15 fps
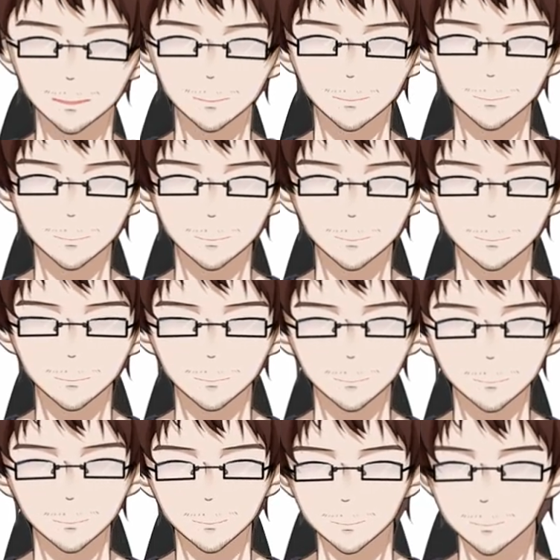like my
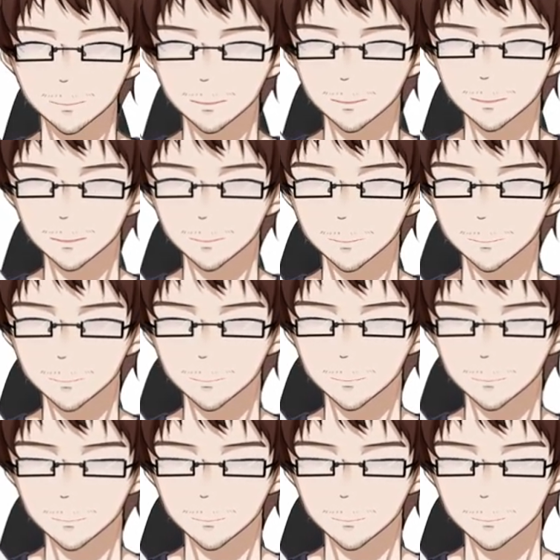I like this new